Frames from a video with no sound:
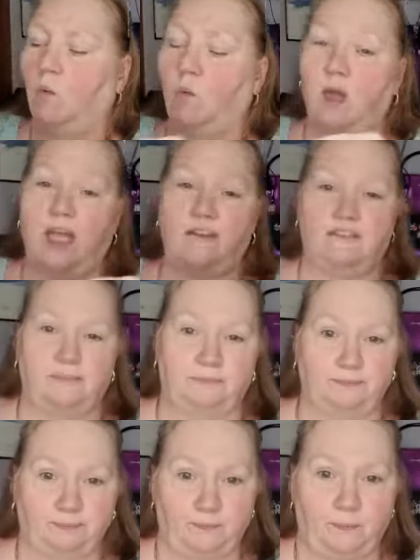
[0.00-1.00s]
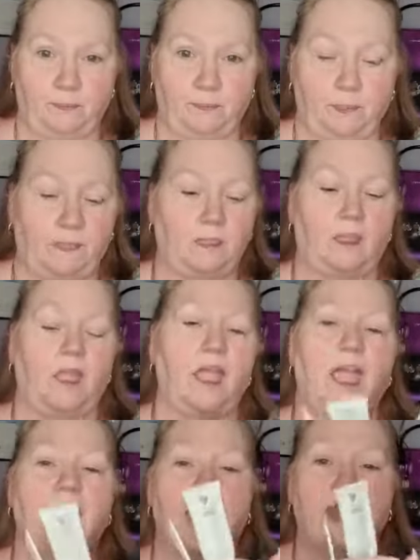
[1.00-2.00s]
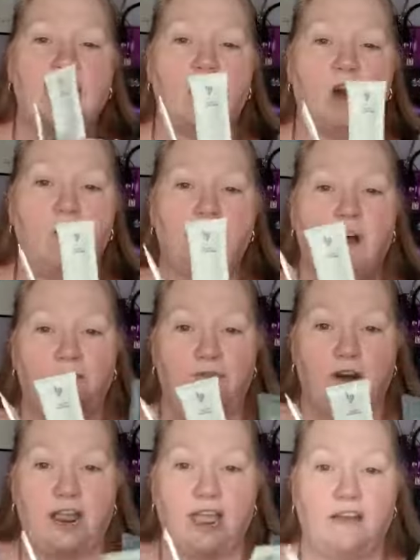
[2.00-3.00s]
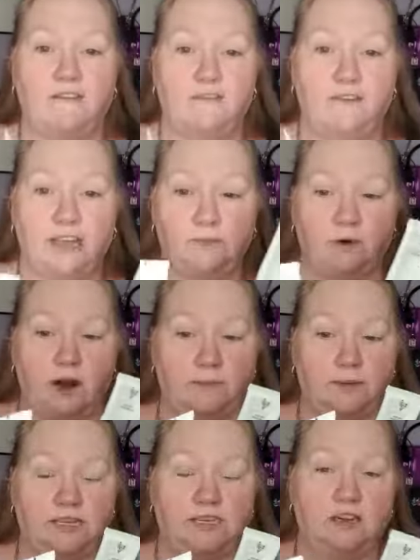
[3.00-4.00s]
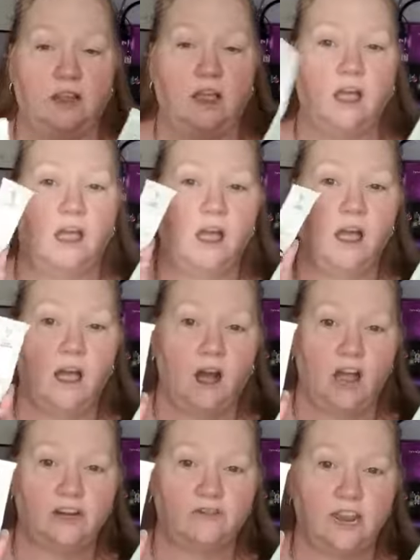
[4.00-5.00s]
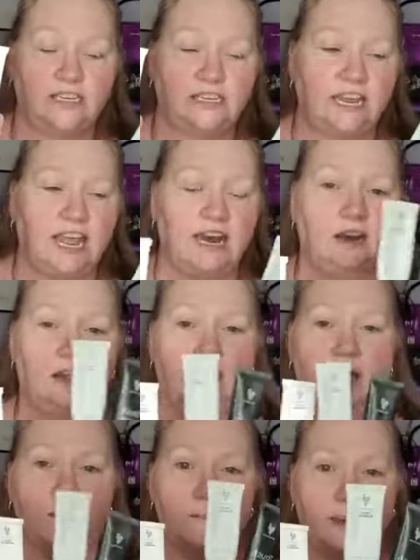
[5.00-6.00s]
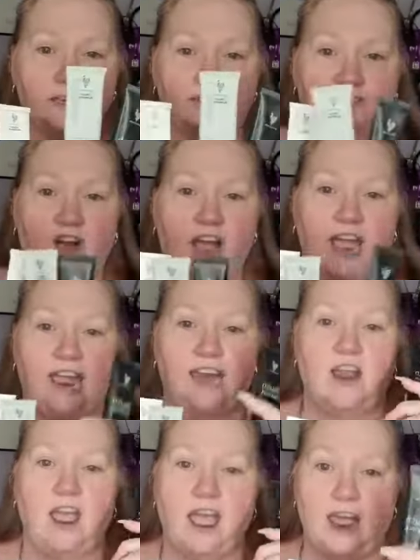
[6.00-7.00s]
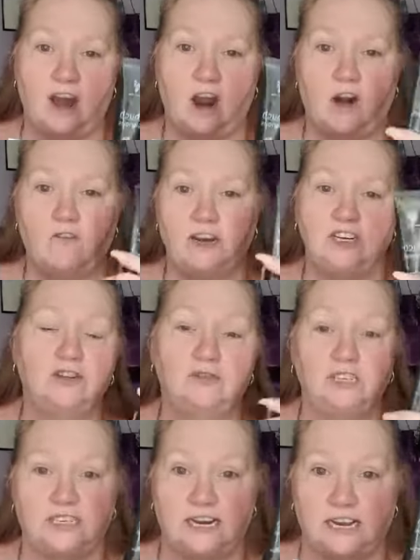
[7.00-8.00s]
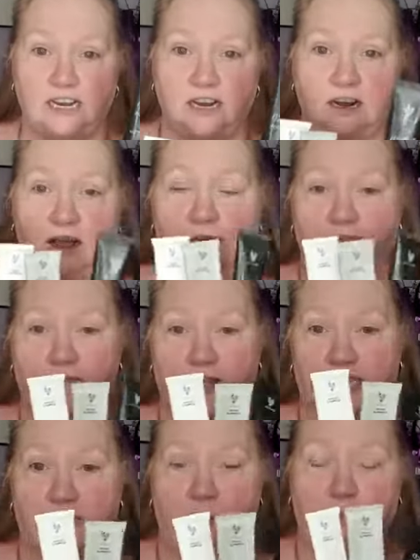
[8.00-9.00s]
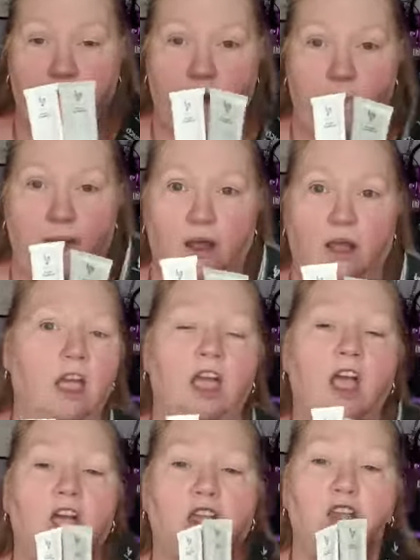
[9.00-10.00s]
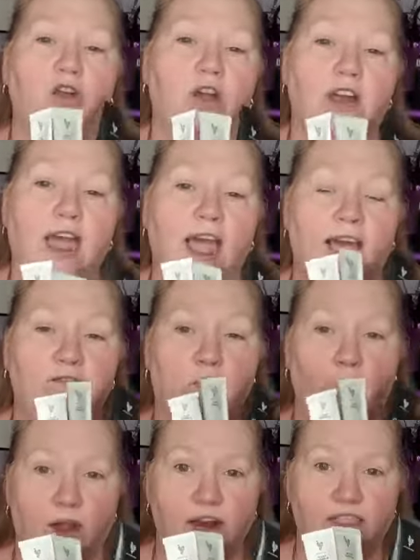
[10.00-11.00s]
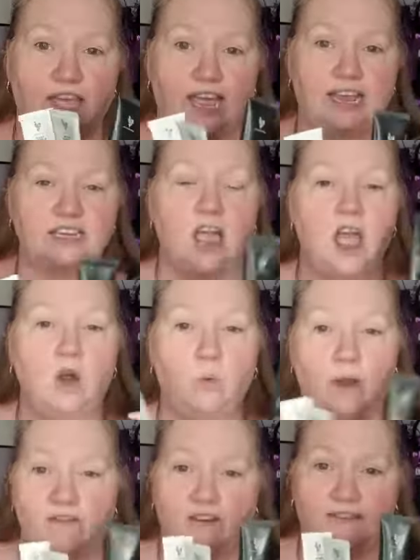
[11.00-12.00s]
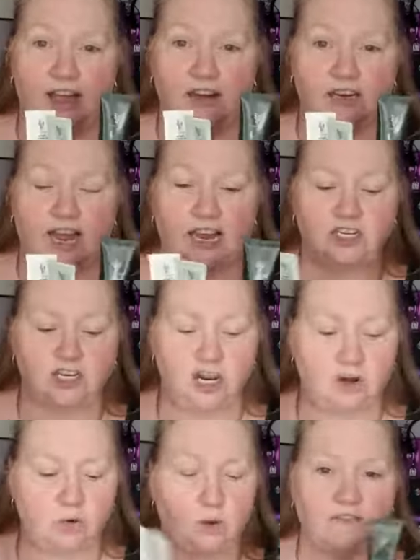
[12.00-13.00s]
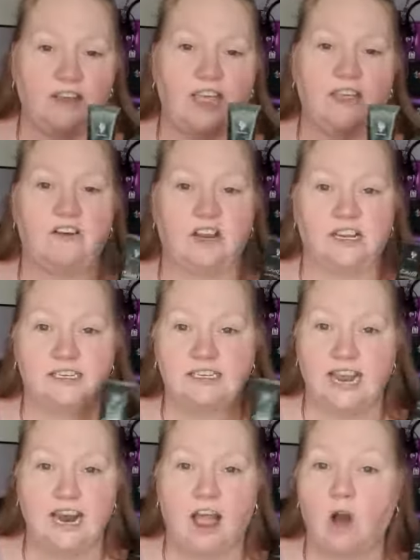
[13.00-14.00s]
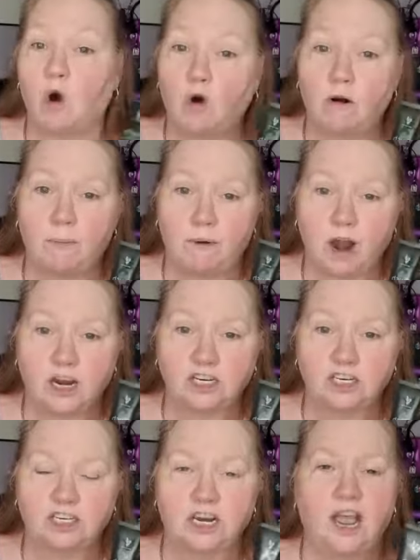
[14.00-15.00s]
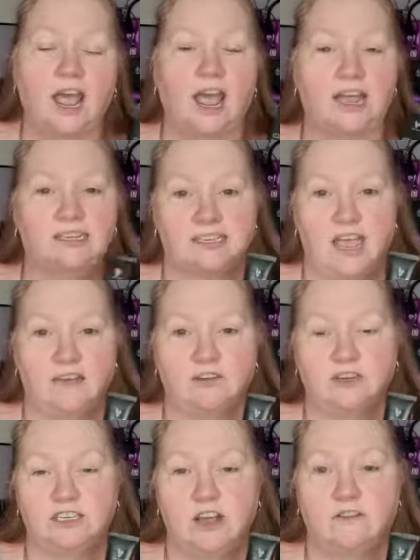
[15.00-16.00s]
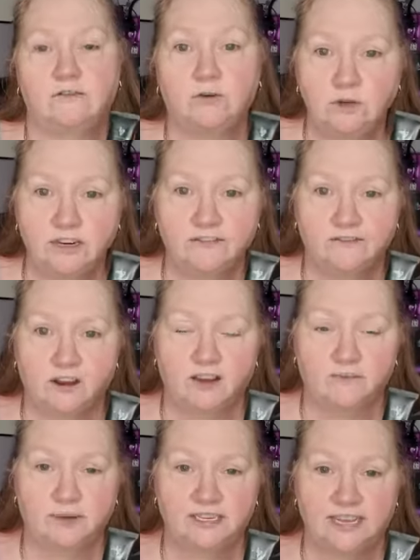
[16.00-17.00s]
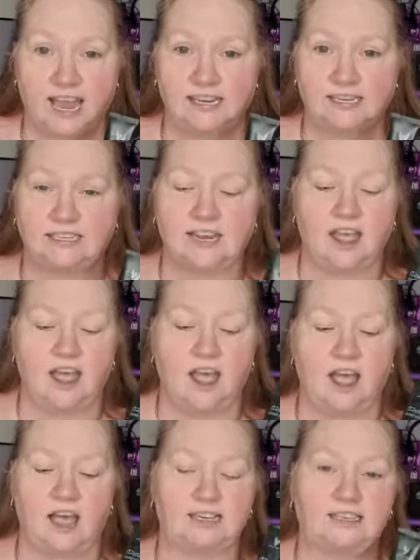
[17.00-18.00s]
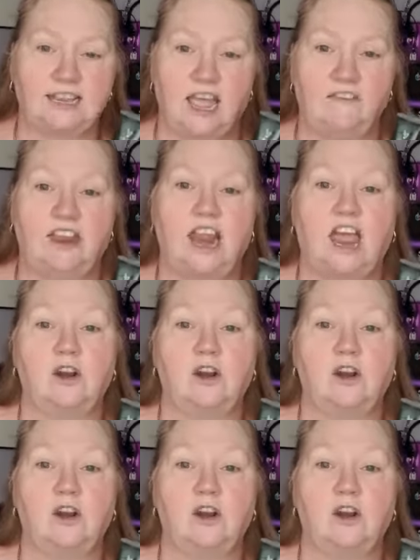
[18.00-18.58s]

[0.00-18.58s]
With any of our three face primers, hydrating, mattifying, and our original silicone face primer. You can have one of these with a foundation, with either concealer or a brush, and save yourself 45% saving.